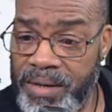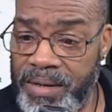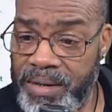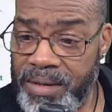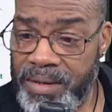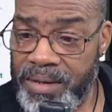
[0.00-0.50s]

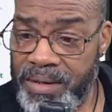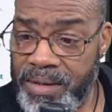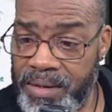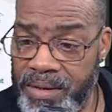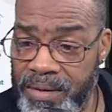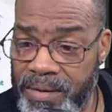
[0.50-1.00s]

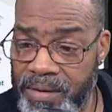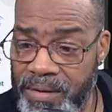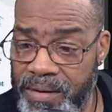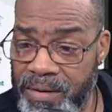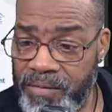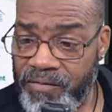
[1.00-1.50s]

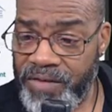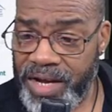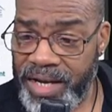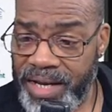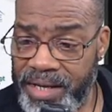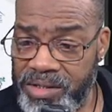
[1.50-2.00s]
Uh,
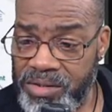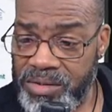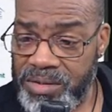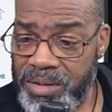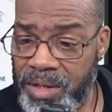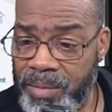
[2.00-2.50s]
financial,
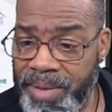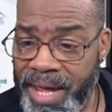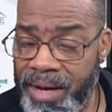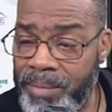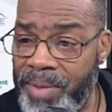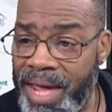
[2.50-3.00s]
another
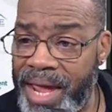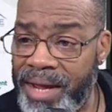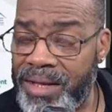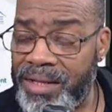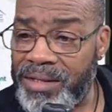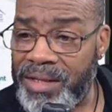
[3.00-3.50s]
bank,
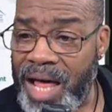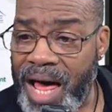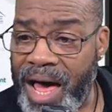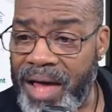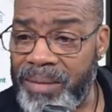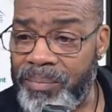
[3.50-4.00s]
bank, a
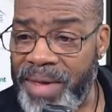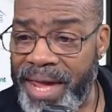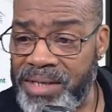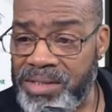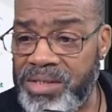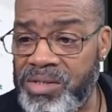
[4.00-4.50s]
lot of
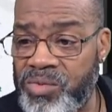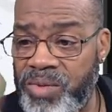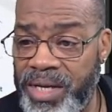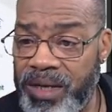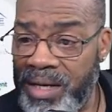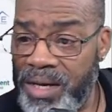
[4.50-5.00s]
banks this
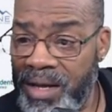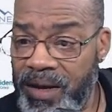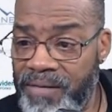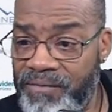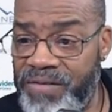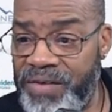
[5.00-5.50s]
week.
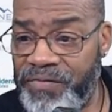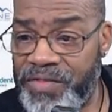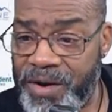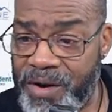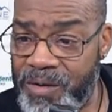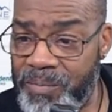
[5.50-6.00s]
Fifth Third